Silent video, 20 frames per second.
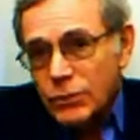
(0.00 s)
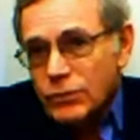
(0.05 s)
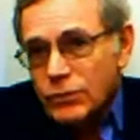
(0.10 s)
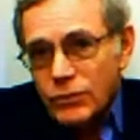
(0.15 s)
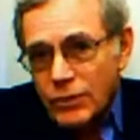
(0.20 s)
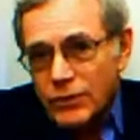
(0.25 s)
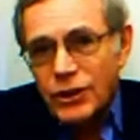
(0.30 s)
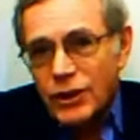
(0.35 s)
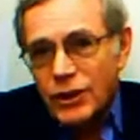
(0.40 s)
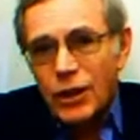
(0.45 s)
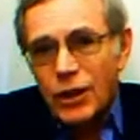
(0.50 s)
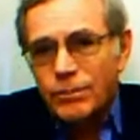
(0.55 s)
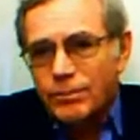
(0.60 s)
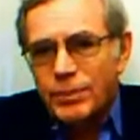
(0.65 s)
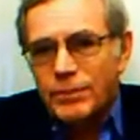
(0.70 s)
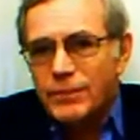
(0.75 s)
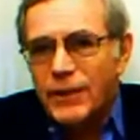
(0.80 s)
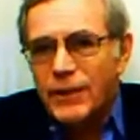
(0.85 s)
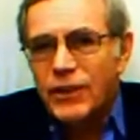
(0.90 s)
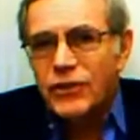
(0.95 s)
You know,
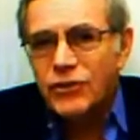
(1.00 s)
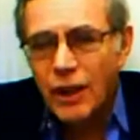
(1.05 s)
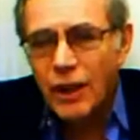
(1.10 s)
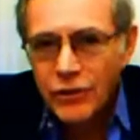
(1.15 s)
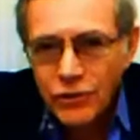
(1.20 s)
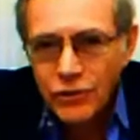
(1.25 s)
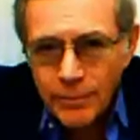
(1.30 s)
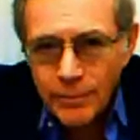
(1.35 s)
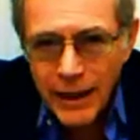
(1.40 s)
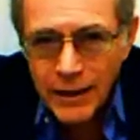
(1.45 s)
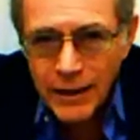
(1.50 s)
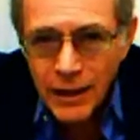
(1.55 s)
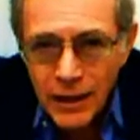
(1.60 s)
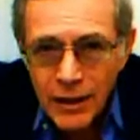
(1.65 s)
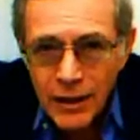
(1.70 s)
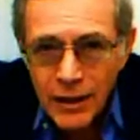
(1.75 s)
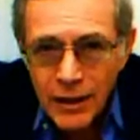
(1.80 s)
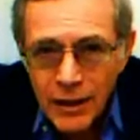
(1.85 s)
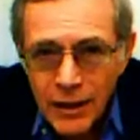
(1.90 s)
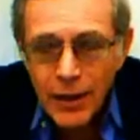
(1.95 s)
historians debate.
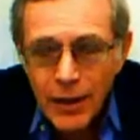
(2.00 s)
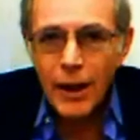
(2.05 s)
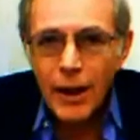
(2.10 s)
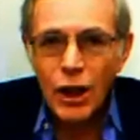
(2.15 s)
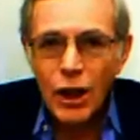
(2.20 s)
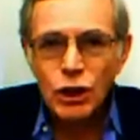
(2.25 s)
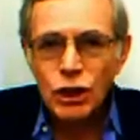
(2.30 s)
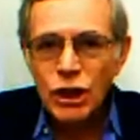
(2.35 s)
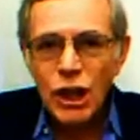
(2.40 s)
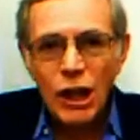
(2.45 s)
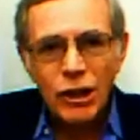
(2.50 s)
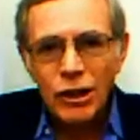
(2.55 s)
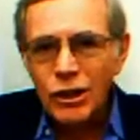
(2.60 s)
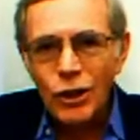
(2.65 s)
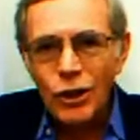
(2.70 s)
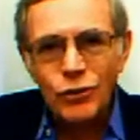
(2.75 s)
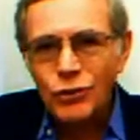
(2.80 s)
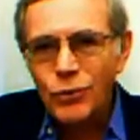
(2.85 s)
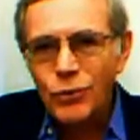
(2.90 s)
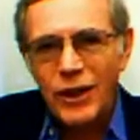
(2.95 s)
None of
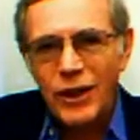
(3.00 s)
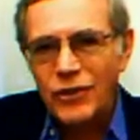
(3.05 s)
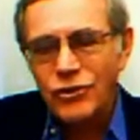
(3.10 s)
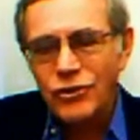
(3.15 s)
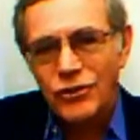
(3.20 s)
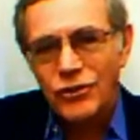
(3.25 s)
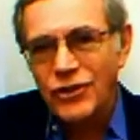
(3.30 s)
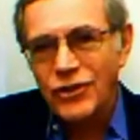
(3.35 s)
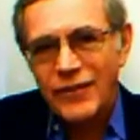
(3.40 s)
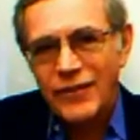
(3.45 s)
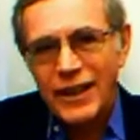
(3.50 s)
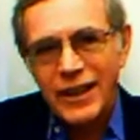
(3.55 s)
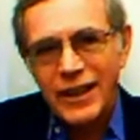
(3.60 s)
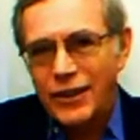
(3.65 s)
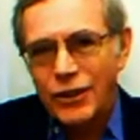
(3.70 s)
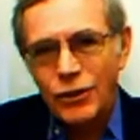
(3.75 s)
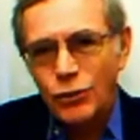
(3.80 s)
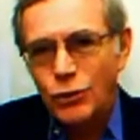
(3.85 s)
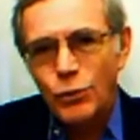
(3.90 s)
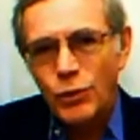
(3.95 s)
those questions have
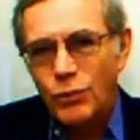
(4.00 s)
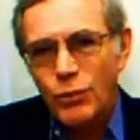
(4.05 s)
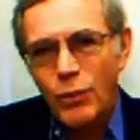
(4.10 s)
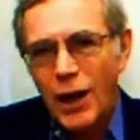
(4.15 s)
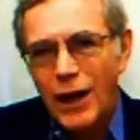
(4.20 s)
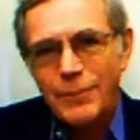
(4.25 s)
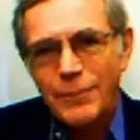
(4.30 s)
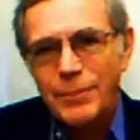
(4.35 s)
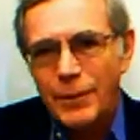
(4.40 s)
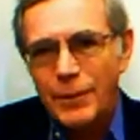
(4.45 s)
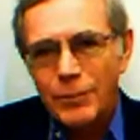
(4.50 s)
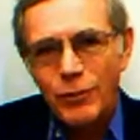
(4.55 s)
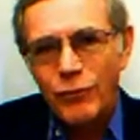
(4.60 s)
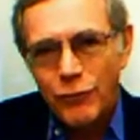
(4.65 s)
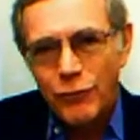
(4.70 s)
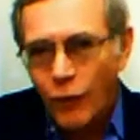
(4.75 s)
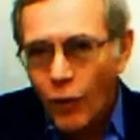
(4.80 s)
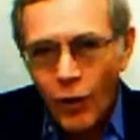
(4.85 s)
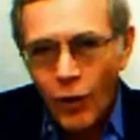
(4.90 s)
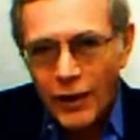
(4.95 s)
anything to do with why people
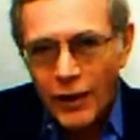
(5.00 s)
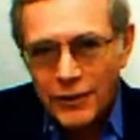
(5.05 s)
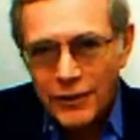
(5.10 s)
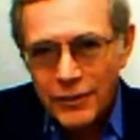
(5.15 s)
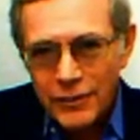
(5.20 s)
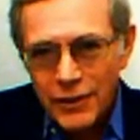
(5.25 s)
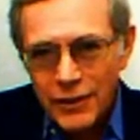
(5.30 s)
fought.